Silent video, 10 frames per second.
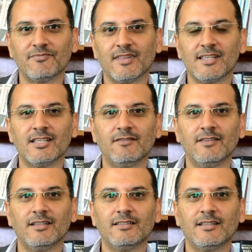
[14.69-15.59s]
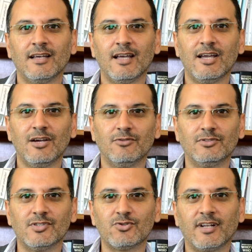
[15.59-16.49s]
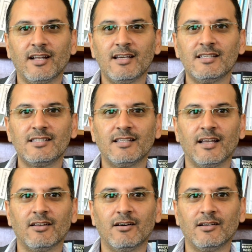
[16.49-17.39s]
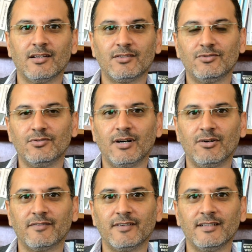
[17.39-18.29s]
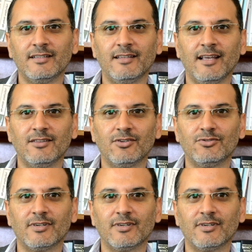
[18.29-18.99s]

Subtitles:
This event, which is organized in honor to our friend late Dr.